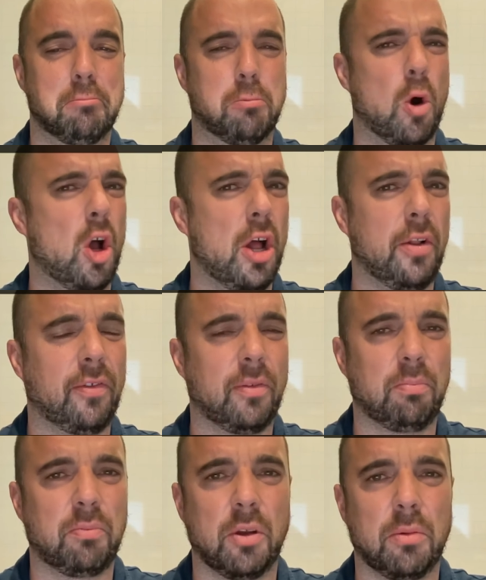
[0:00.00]

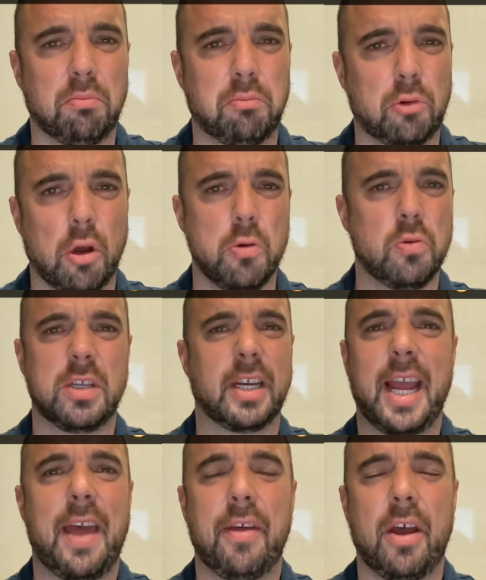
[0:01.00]
words that go
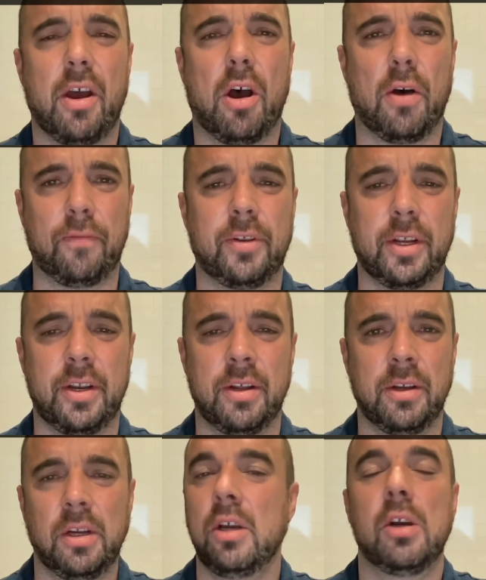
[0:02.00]
together often.
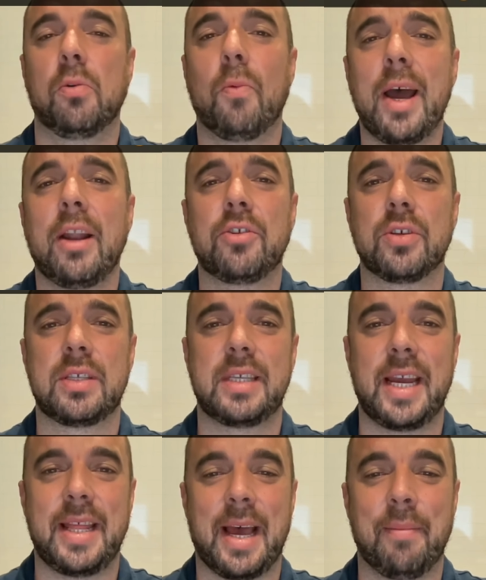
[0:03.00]
Why not just
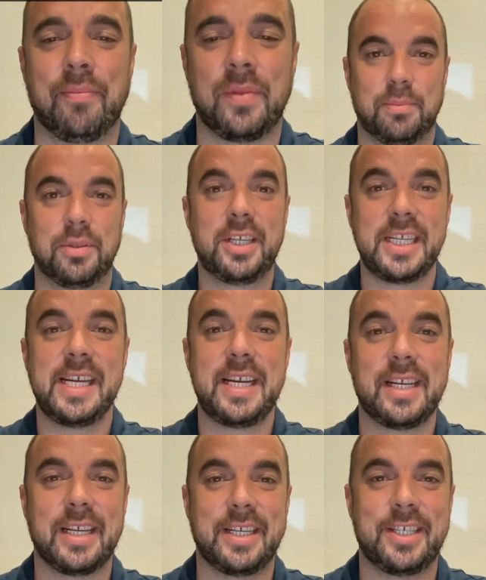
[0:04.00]
say that? Bloody
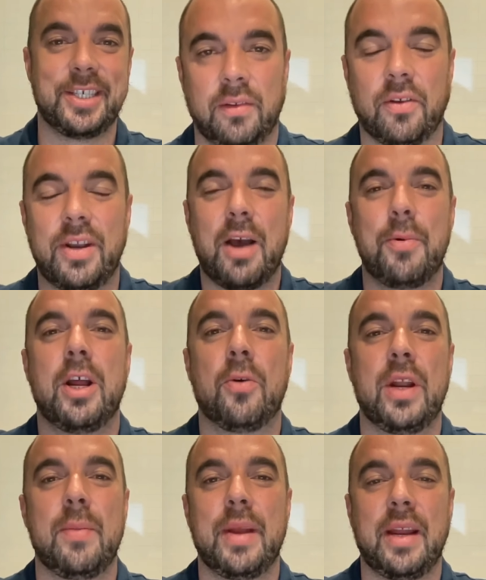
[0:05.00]
English. So now we know
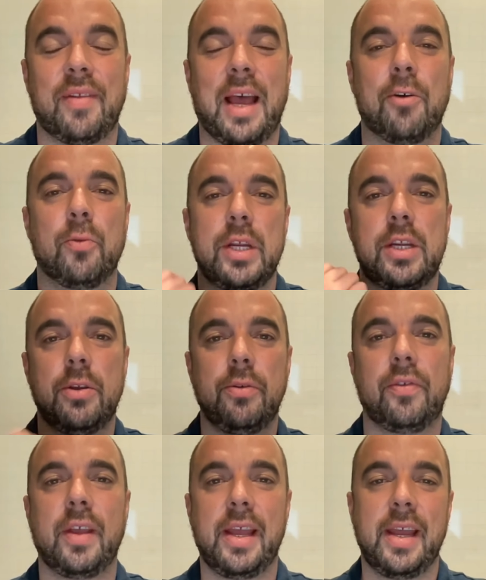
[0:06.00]
what it means. How do we
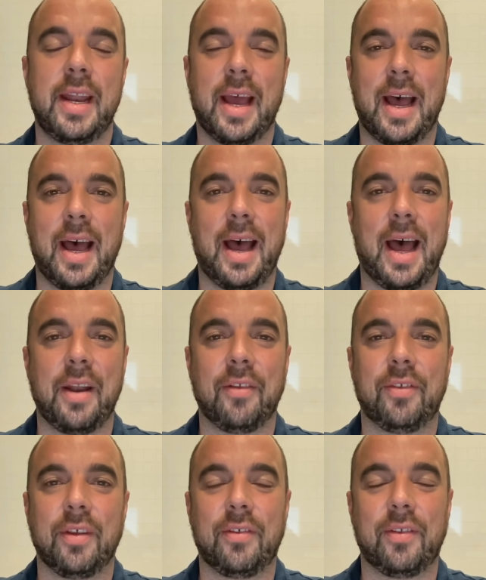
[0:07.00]
use it in our
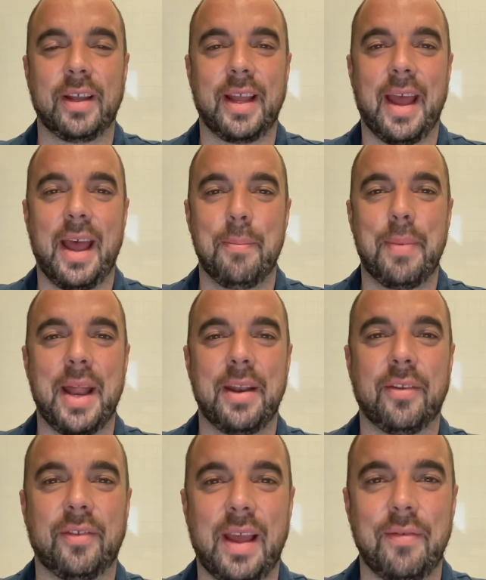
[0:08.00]
answers to get a
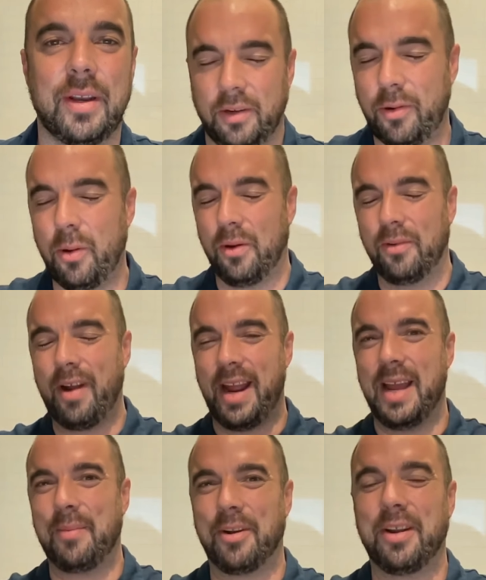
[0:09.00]
band 7? Right,
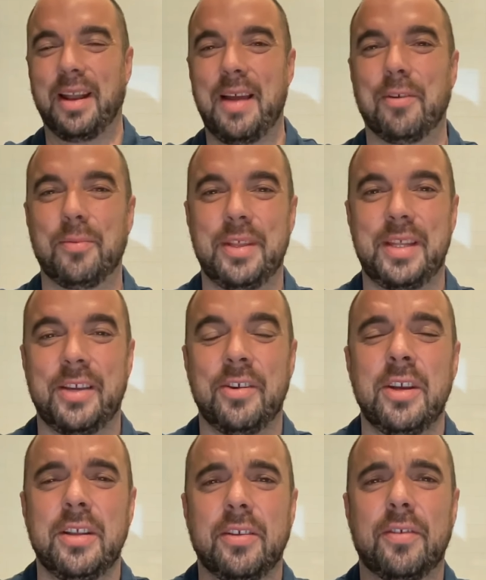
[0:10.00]
I'm going to level with you.
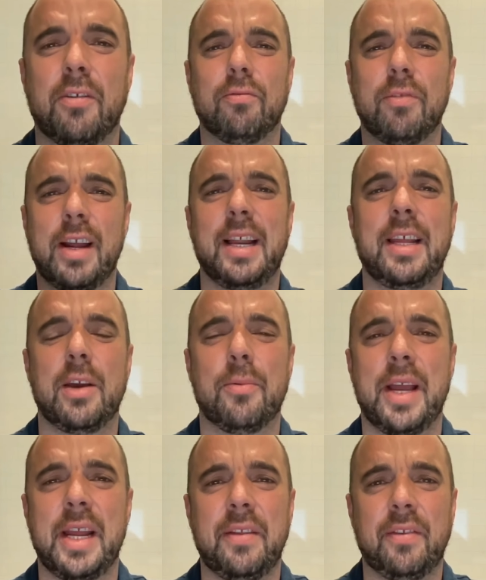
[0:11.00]
There's really a
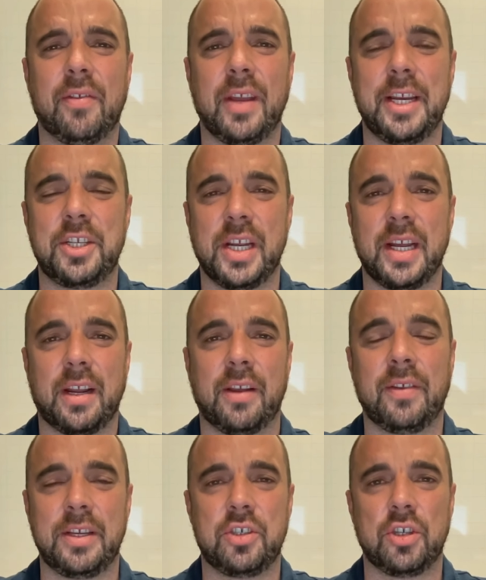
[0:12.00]
way to teach it
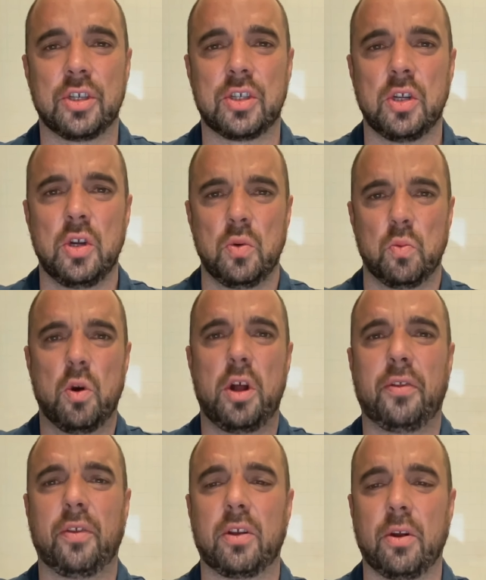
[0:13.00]
because it's just
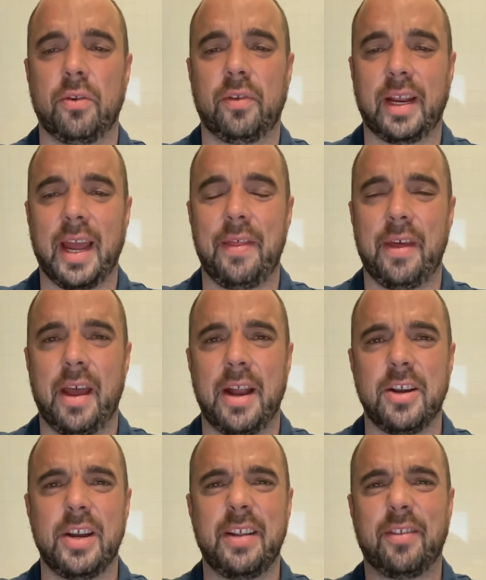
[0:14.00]
words that go together
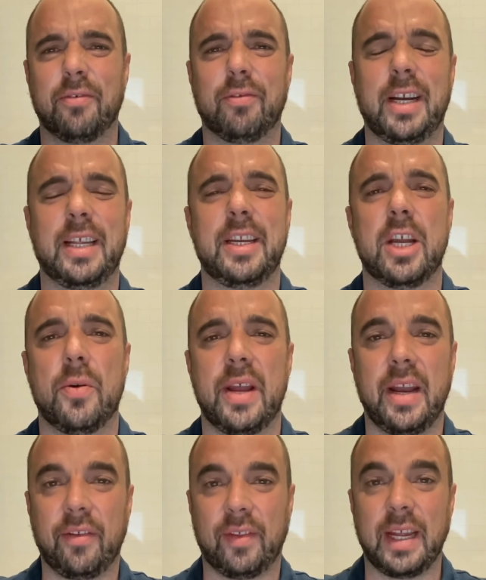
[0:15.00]
and you need to really know it
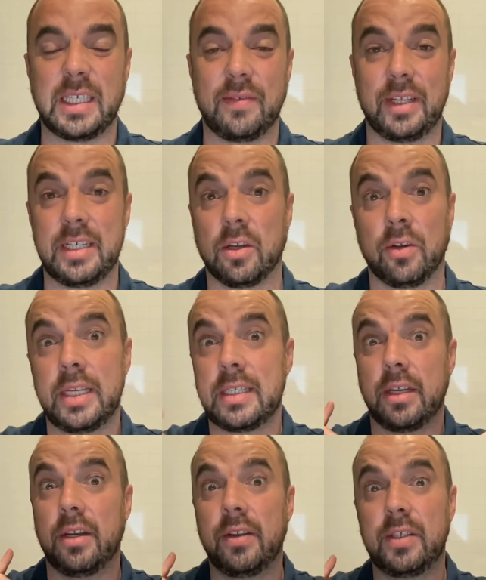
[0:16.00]
instinctively. So
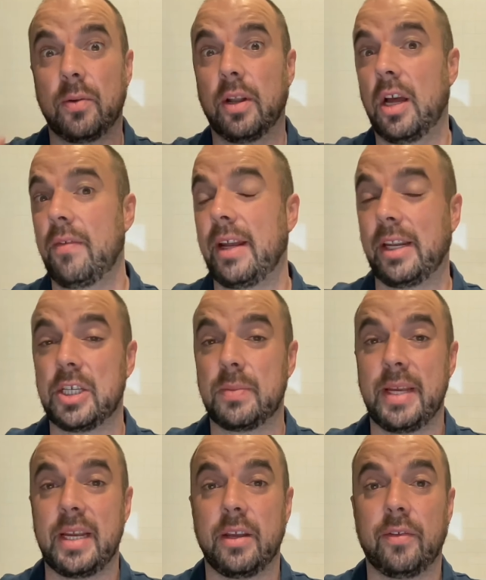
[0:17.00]
listen to a lot of English
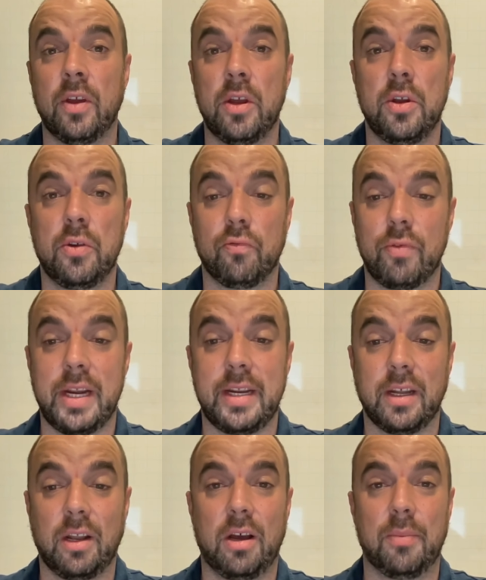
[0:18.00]
speakers, read
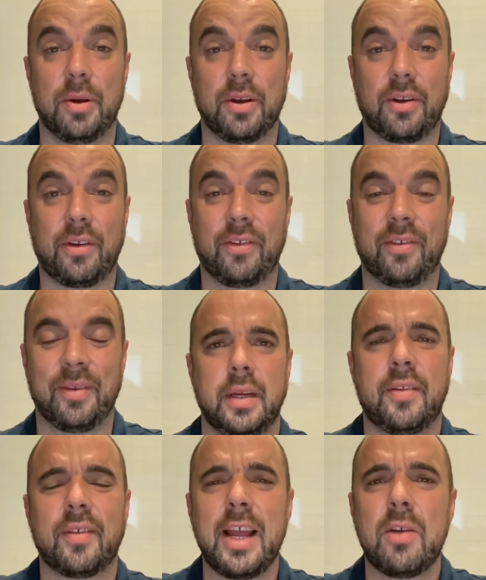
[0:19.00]
a lot of books.
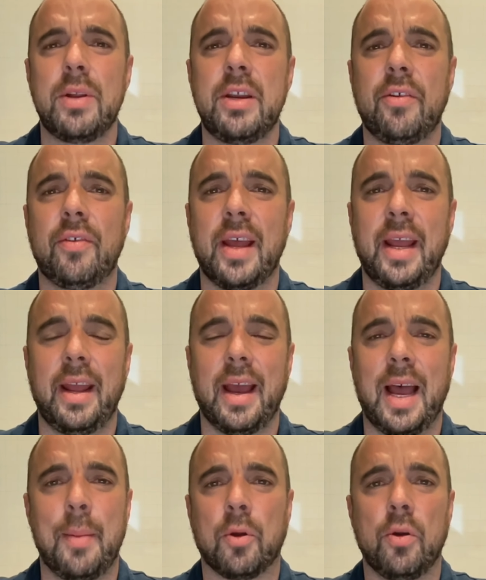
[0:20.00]
It's like when you say,
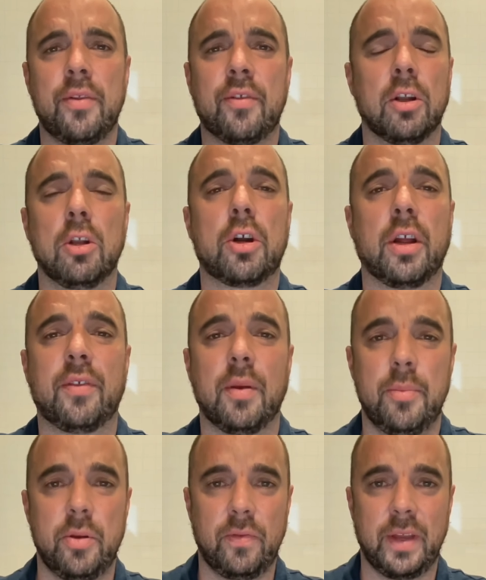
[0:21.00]
I'm going to look at a
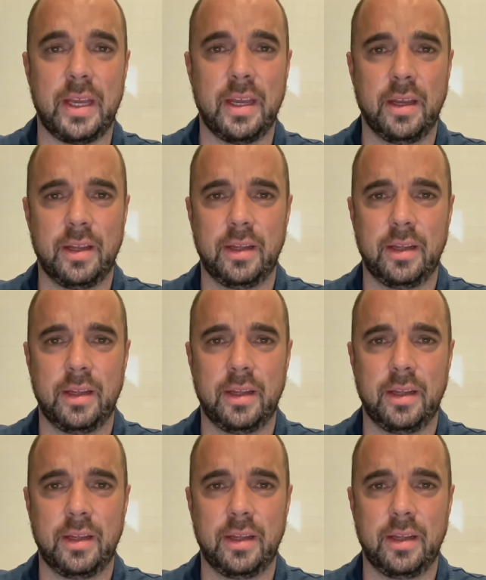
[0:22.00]
movie.